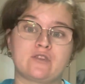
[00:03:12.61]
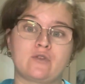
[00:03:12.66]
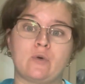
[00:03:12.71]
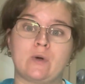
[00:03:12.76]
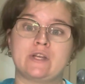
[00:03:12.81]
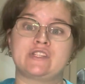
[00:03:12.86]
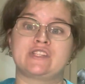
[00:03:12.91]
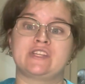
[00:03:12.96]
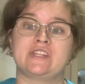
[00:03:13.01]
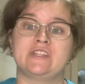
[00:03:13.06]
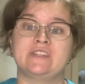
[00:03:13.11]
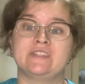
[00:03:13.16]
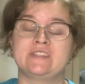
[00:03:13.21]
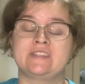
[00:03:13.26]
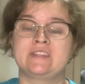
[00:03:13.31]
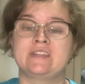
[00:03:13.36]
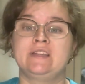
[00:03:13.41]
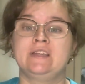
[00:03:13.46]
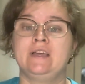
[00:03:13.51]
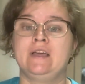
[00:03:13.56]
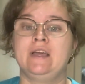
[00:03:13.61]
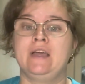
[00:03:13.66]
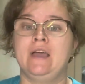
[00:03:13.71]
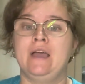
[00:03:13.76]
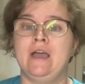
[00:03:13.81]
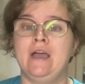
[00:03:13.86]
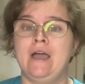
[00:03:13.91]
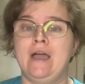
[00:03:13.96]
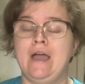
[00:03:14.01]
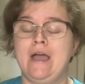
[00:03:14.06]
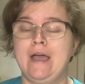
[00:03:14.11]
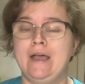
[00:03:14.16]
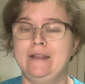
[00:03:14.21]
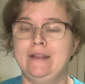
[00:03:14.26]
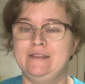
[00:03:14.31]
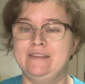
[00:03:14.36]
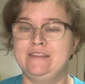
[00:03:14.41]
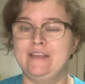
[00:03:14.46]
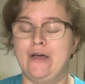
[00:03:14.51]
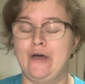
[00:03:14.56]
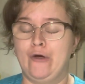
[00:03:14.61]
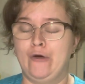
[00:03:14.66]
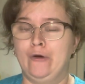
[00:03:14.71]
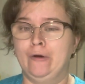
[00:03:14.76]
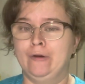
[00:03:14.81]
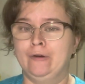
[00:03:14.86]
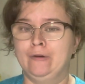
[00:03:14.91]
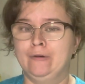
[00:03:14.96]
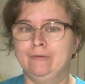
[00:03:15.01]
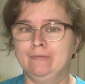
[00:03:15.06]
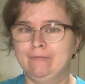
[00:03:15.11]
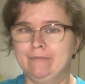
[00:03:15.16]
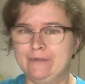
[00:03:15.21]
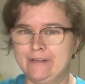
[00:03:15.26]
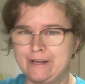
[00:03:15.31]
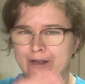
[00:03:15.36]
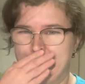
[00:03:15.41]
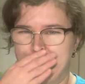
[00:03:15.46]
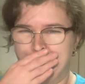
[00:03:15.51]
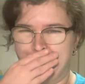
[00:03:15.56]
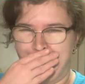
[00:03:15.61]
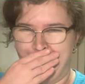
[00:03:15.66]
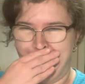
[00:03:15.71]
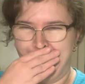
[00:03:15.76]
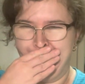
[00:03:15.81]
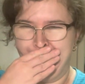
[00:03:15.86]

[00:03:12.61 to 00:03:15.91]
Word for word: questions. And so, excuse me.